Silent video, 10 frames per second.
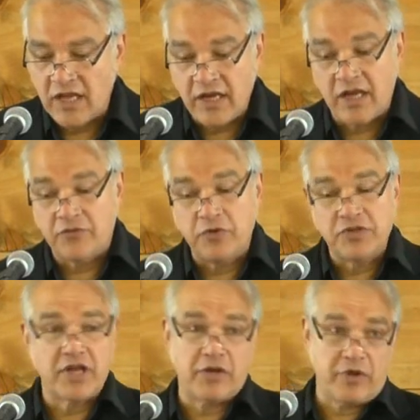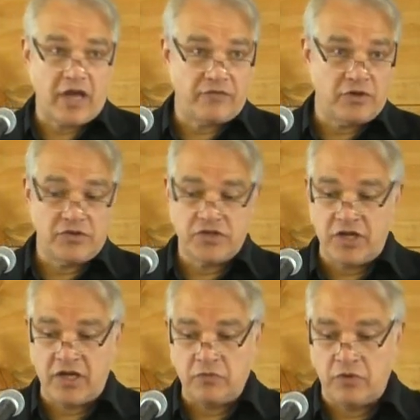And again, if we say we have no
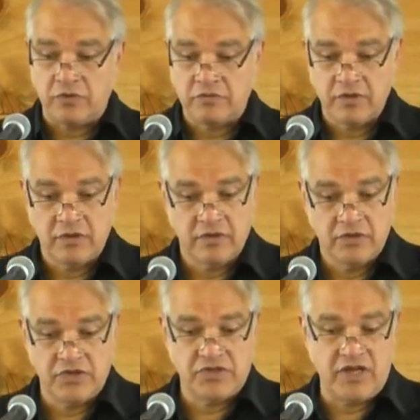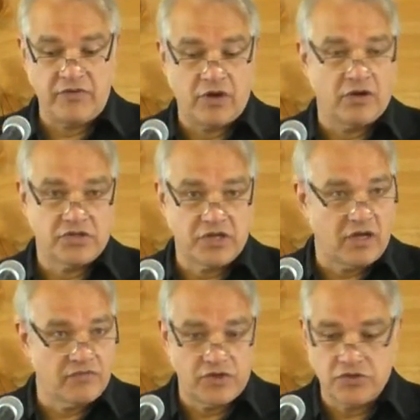sin, we're deceiving
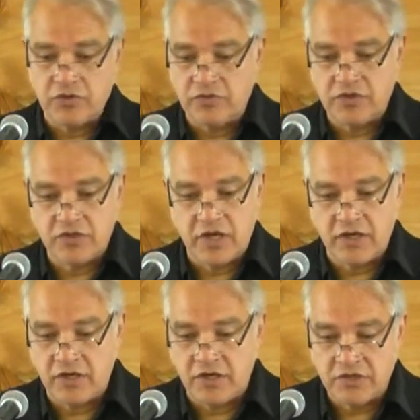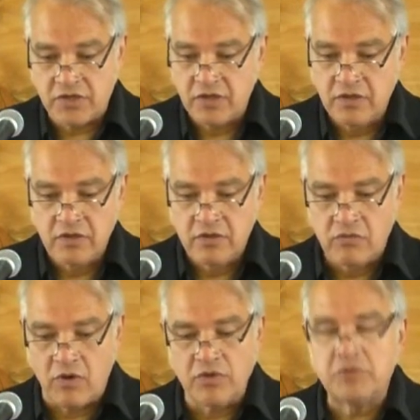ourselves. The truth is not in us.
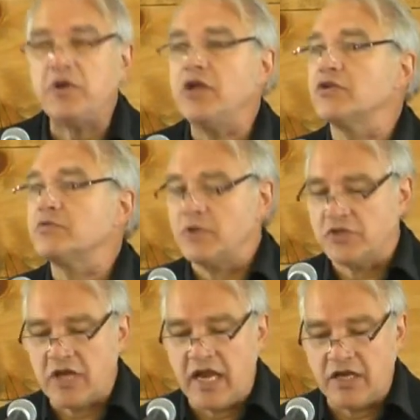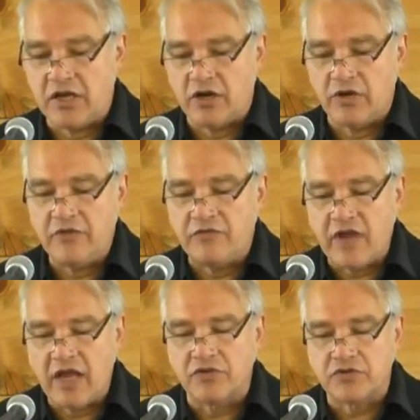What was Peter's mistake here? He
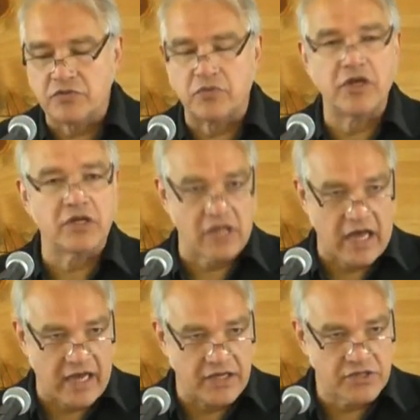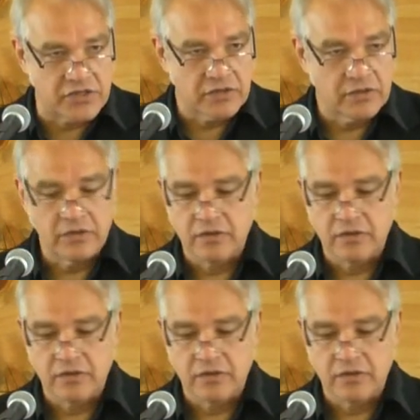failed to realize